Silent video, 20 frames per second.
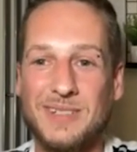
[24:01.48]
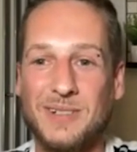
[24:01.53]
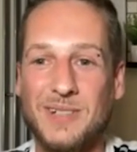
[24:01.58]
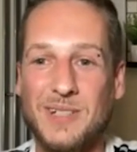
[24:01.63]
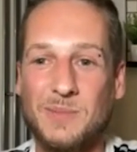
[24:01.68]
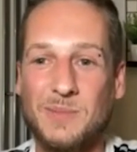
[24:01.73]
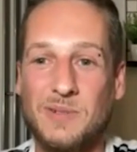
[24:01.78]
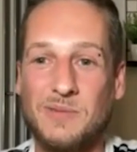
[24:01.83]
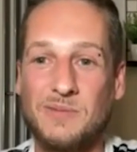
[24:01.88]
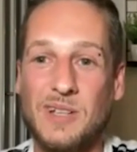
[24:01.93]
So
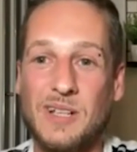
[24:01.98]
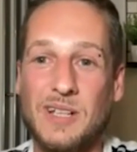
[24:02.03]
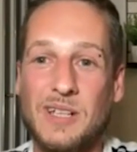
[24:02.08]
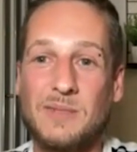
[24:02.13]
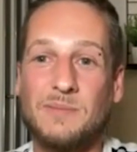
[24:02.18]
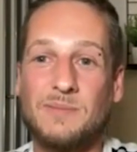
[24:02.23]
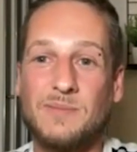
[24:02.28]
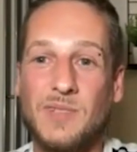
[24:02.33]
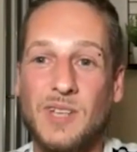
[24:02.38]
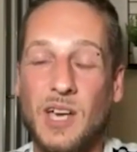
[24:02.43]
it's been
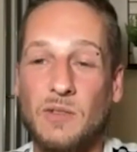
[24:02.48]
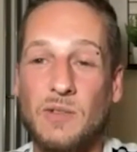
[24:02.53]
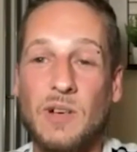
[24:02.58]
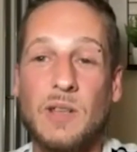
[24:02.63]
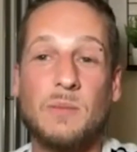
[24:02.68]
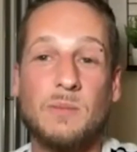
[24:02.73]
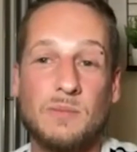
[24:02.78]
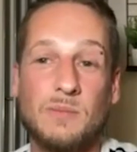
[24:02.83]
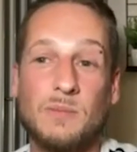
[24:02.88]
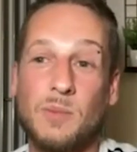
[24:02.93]
really yeah
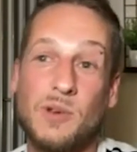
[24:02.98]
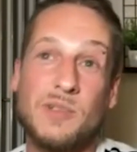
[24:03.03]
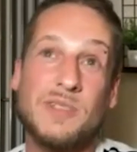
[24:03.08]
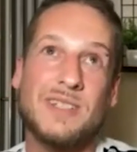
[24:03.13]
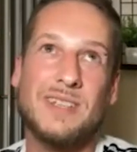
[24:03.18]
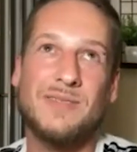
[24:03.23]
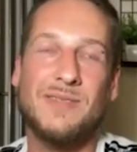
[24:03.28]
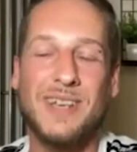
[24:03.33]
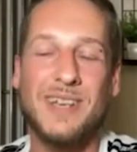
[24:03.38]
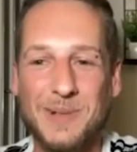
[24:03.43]
really
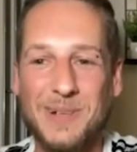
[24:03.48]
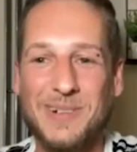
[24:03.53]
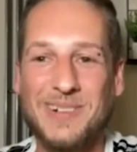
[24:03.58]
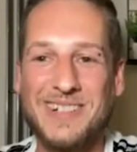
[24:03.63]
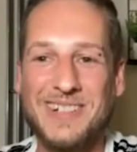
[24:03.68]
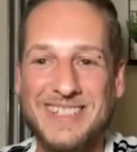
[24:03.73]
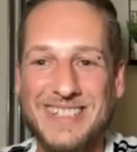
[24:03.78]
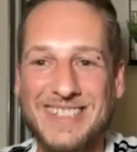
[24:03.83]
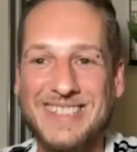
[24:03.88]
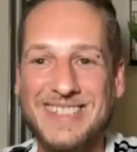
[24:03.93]
positive
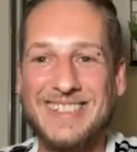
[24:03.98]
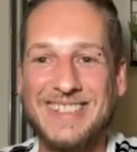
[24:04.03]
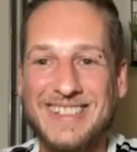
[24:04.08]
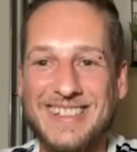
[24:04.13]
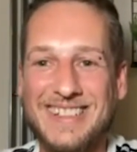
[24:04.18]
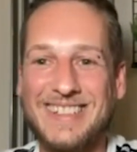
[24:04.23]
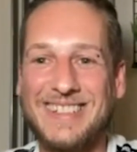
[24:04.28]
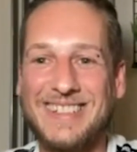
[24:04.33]
experience